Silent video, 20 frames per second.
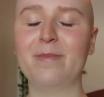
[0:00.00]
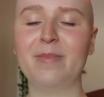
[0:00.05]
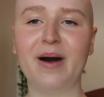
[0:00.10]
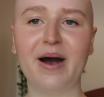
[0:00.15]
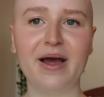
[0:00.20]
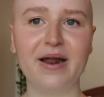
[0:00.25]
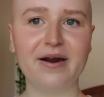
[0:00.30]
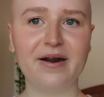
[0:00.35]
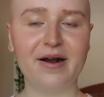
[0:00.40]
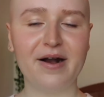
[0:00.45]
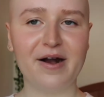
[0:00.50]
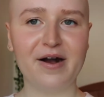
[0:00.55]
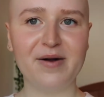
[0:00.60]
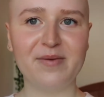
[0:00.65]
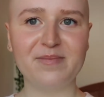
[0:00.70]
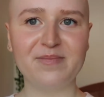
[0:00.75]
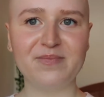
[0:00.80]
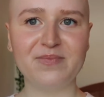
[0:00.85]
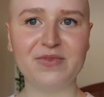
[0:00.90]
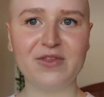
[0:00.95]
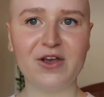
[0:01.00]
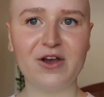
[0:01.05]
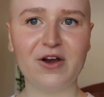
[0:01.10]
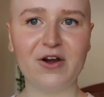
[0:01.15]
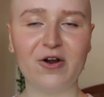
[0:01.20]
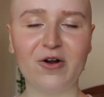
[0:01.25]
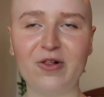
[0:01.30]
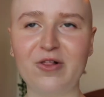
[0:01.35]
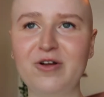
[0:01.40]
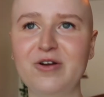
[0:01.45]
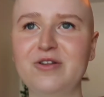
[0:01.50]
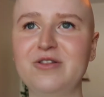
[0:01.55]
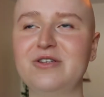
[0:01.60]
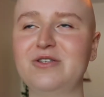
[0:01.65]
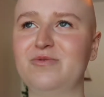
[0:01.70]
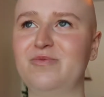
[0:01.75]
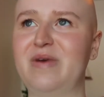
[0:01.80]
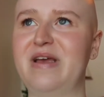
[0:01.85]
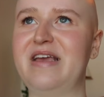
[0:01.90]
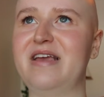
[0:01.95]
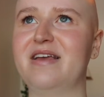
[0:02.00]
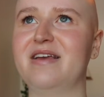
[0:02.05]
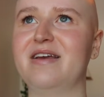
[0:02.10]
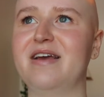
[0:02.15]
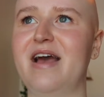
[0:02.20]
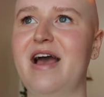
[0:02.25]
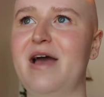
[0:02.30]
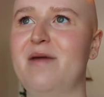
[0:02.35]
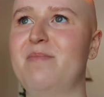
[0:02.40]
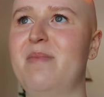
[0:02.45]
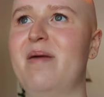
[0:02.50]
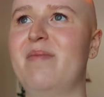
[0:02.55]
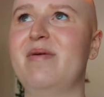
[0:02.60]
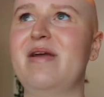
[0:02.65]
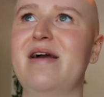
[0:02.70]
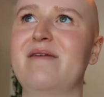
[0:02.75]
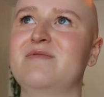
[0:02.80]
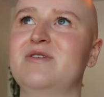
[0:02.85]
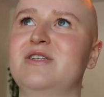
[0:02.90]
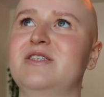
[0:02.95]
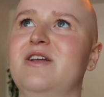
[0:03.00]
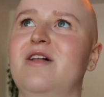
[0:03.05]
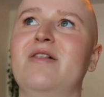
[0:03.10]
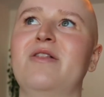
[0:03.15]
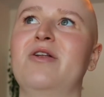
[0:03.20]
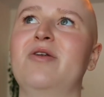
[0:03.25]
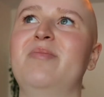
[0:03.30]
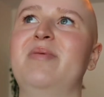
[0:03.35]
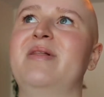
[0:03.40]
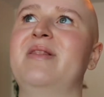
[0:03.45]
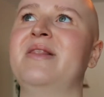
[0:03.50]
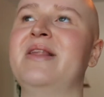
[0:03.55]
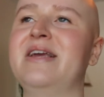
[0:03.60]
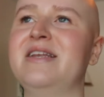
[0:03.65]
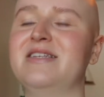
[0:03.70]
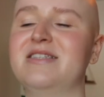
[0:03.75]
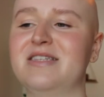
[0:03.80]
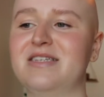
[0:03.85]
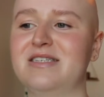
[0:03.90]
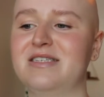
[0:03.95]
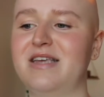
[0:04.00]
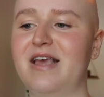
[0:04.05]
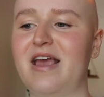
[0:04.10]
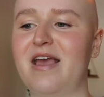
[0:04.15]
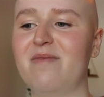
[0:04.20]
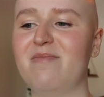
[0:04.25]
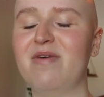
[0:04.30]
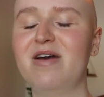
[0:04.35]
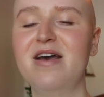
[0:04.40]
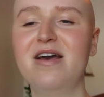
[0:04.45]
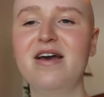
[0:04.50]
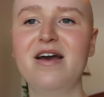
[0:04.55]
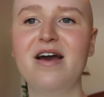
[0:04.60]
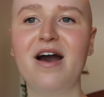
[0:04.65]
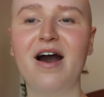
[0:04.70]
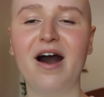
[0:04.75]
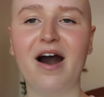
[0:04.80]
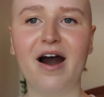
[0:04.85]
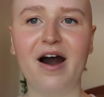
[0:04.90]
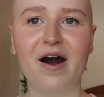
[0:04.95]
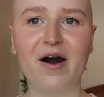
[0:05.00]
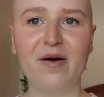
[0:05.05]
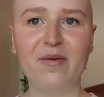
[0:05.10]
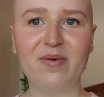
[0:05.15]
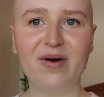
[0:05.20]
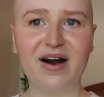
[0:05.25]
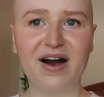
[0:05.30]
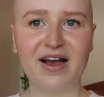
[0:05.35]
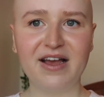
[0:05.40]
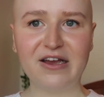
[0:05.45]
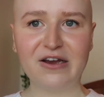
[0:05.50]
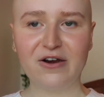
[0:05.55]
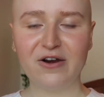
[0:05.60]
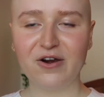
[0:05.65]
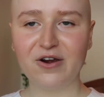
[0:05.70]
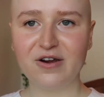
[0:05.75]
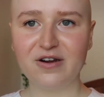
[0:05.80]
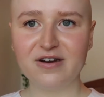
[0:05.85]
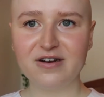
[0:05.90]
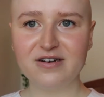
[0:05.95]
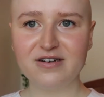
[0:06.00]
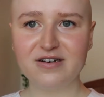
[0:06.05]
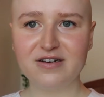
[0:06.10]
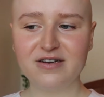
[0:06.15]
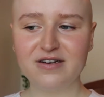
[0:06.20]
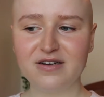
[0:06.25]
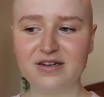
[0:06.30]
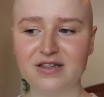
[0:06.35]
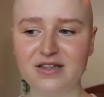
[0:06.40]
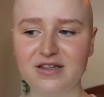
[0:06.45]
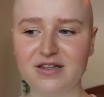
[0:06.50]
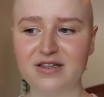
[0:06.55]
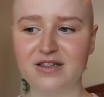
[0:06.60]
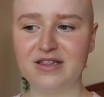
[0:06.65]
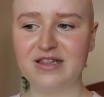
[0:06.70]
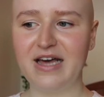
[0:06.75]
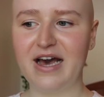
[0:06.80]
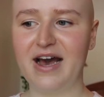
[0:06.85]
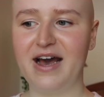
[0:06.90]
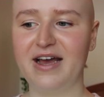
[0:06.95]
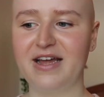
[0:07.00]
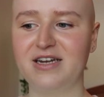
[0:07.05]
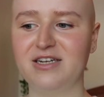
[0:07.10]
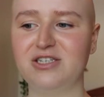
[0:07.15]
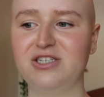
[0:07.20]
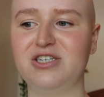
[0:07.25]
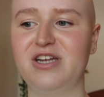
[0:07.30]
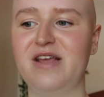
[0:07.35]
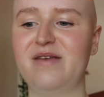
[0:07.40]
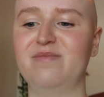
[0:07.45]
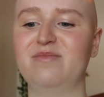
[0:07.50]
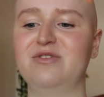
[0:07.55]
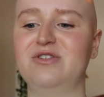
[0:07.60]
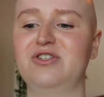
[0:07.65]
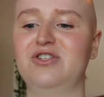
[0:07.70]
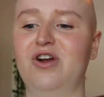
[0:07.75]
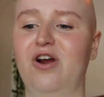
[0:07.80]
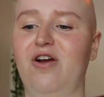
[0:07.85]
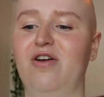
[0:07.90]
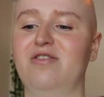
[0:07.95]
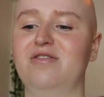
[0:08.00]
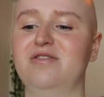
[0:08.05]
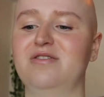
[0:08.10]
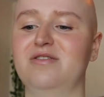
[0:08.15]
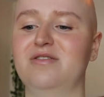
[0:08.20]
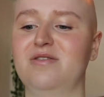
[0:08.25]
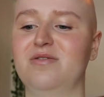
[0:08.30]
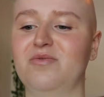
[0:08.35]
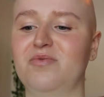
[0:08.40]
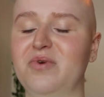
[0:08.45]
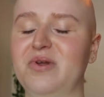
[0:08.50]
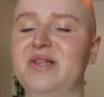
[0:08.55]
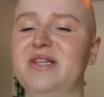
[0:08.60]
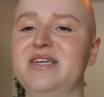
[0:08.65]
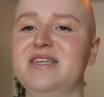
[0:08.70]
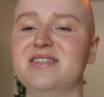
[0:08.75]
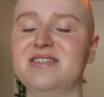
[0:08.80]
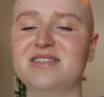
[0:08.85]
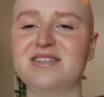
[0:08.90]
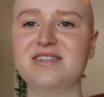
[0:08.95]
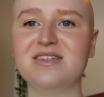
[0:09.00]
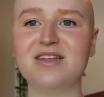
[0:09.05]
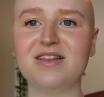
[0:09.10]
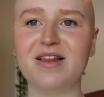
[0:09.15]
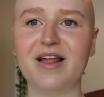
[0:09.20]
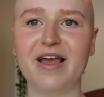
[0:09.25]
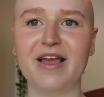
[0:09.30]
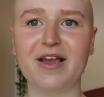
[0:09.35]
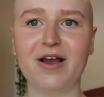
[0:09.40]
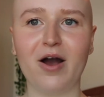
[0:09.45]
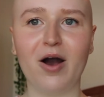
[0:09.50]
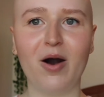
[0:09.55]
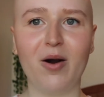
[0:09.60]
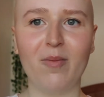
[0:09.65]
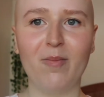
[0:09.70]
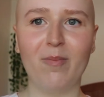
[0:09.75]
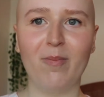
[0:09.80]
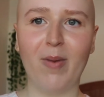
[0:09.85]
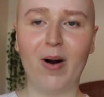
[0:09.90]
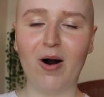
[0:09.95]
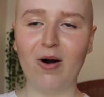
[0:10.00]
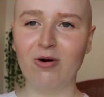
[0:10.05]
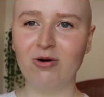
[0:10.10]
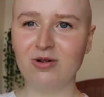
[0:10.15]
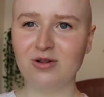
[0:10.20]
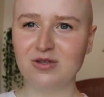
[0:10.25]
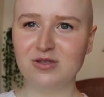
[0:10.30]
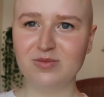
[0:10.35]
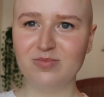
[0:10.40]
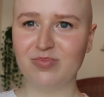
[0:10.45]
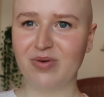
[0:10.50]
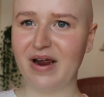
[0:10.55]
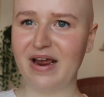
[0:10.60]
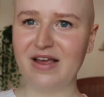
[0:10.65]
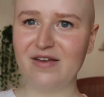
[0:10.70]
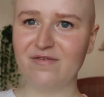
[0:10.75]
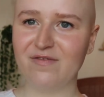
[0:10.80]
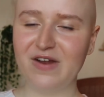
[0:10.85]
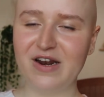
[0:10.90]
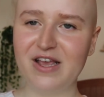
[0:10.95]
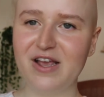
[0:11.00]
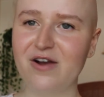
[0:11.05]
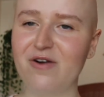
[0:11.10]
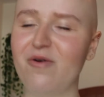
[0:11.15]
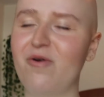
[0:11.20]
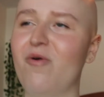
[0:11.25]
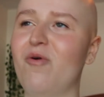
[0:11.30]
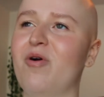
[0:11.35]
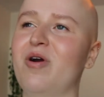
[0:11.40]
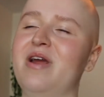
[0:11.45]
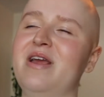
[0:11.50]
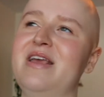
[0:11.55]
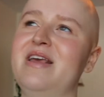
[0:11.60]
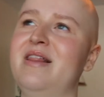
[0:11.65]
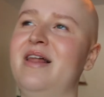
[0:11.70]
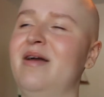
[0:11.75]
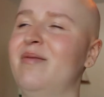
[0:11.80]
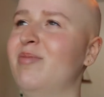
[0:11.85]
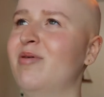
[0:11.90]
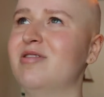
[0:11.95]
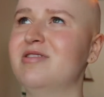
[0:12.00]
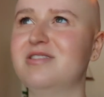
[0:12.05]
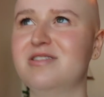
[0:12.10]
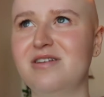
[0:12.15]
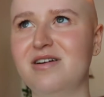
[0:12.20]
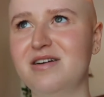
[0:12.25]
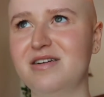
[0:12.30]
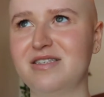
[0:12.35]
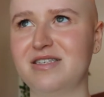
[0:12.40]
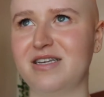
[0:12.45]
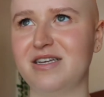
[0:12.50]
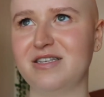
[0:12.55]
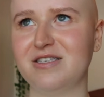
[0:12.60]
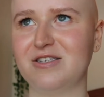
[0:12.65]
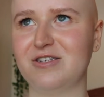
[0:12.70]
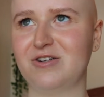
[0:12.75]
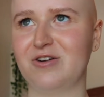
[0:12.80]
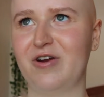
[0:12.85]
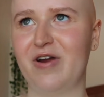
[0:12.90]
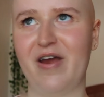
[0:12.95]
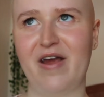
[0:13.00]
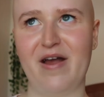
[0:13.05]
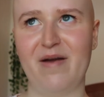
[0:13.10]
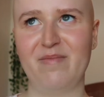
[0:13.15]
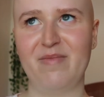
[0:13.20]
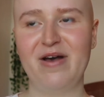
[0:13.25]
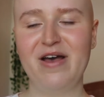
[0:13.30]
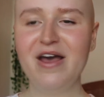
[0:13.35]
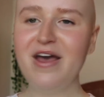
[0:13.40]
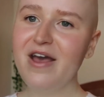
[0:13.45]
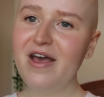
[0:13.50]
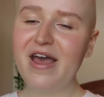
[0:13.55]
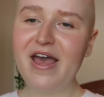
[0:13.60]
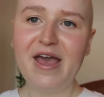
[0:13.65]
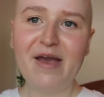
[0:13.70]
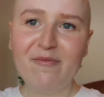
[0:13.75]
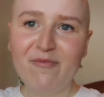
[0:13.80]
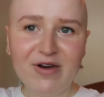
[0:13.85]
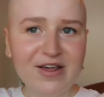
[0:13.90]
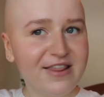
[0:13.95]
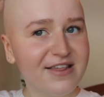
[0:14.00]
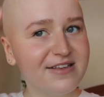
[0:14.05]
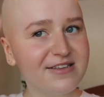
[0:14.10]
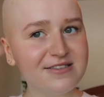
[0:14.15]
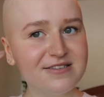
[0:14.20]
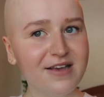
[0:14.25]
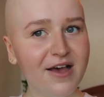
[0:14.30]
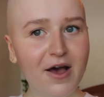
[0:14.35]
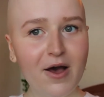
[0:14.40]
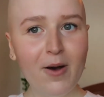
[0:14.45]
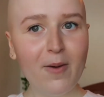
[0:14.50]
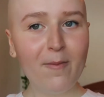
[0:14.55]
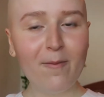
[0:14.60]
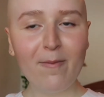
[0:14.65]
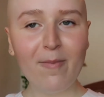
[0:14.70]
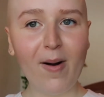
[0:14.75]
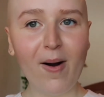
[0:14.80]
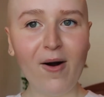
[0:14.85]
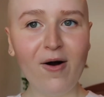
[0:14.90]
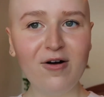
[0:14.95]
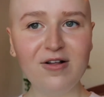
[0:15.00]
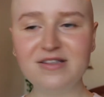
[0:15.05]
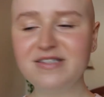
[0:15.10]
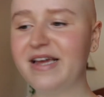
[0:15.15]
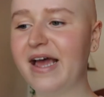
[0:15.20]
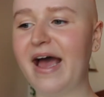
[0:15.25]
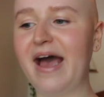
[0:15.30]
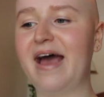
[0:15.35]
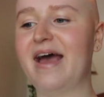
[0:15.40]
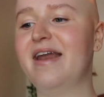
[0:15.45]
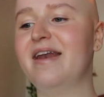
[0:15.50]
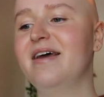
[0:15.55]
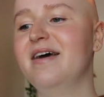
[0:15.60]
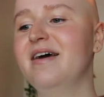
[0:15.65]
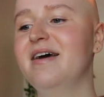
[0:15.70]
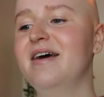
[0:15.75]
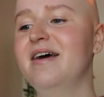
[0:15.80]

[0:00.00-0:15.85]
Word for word: But um, earlier this week, and maybe I'm just a little bit late to this game, um, I heard that James Charles released like a bald prank video or he like posted on his Instagram him with his bald head